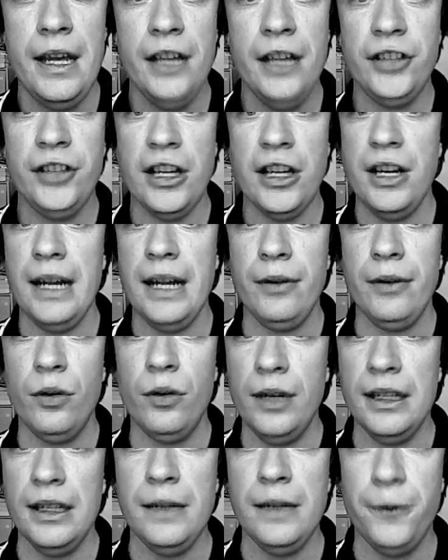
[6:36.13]
So you're never
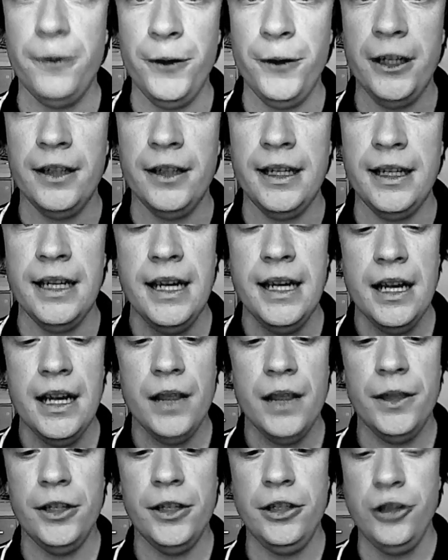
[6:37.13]
really feeling
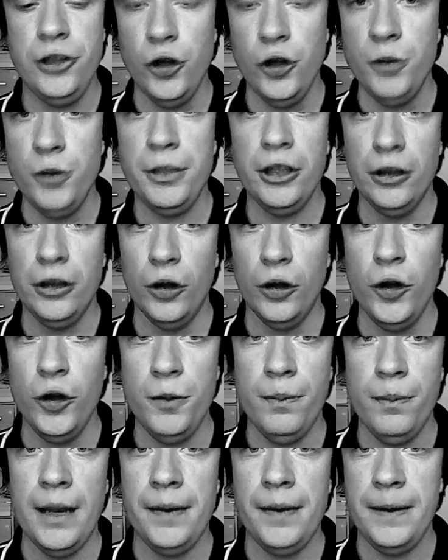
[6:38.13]
the doom and
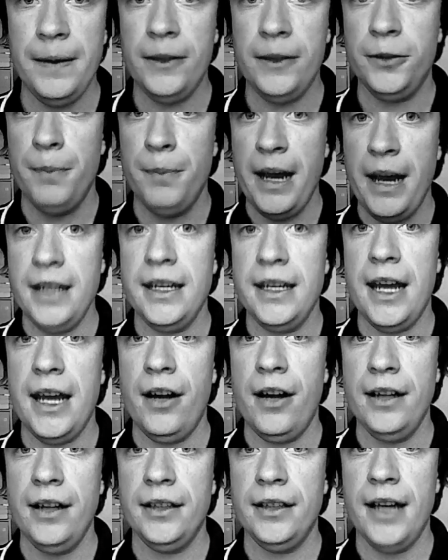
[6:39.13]
gloom that this main
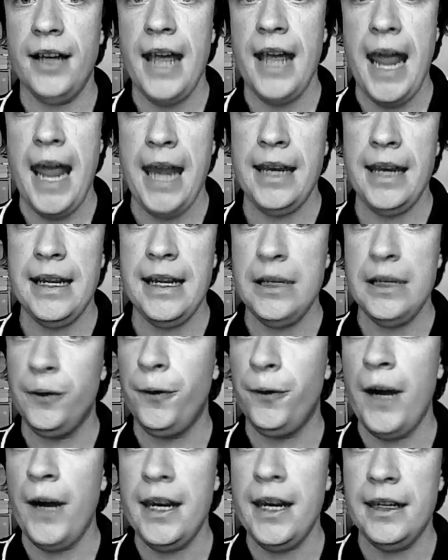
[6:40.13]
character and his
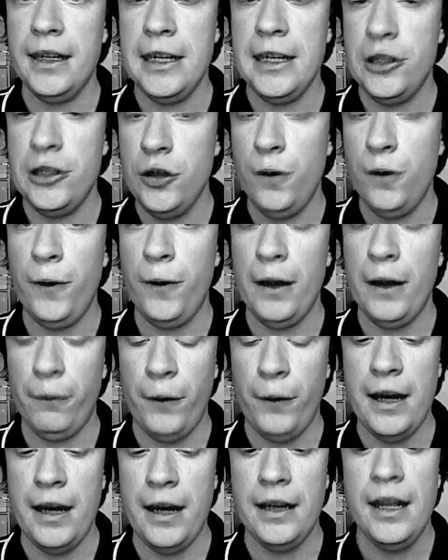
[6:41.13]
friend, his newfound
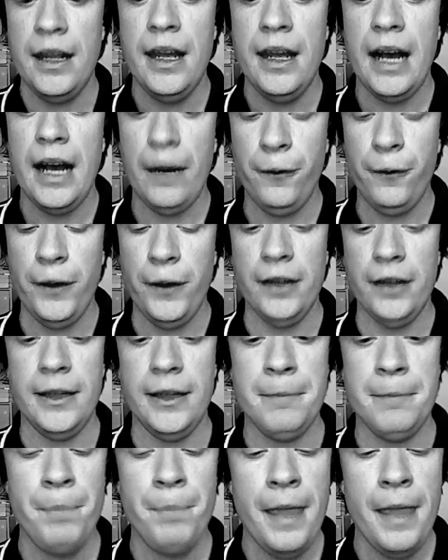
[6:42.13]
friend, are
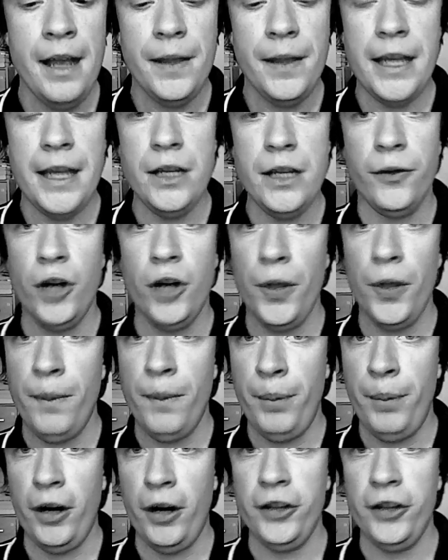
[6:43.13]
feeling. Then you've got the
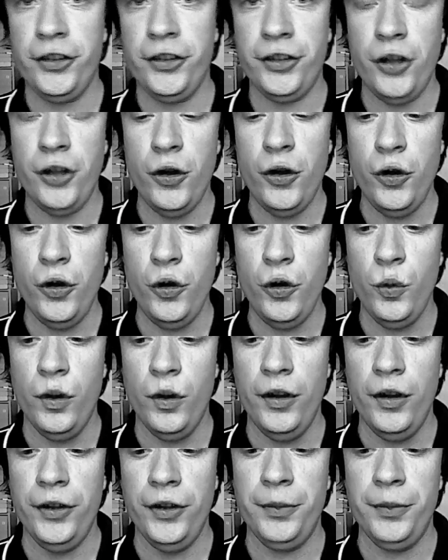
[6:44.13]
boss, who
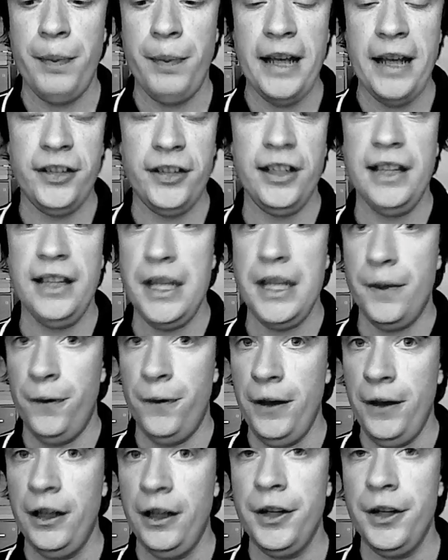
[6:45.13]
was basically the
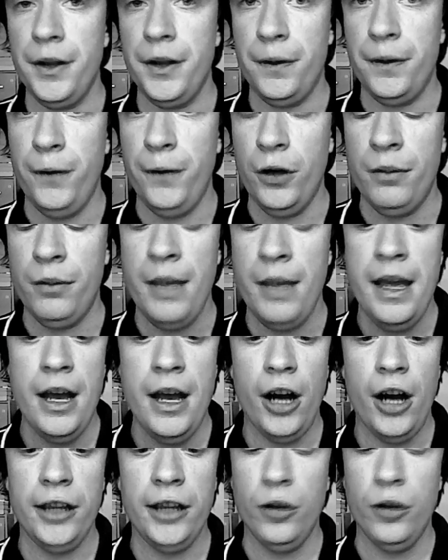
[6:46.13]
villain of the film.
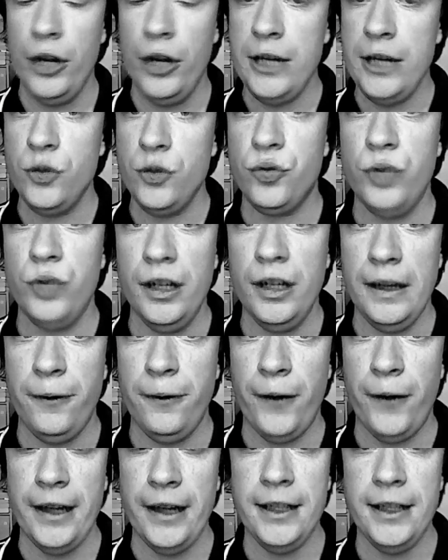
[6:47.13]
I thought he was
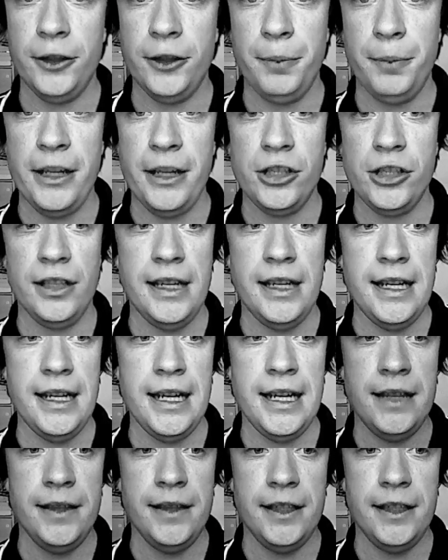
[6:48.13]
really funny, especially
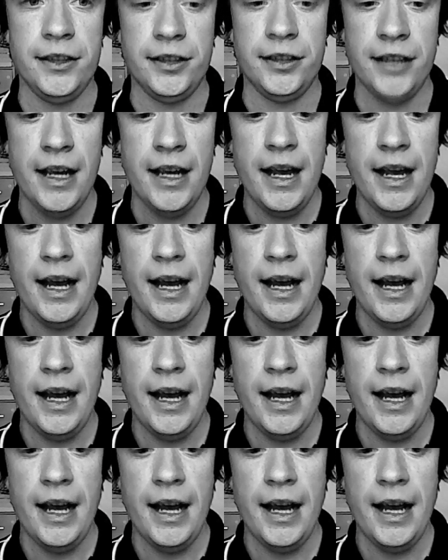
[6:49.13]
in this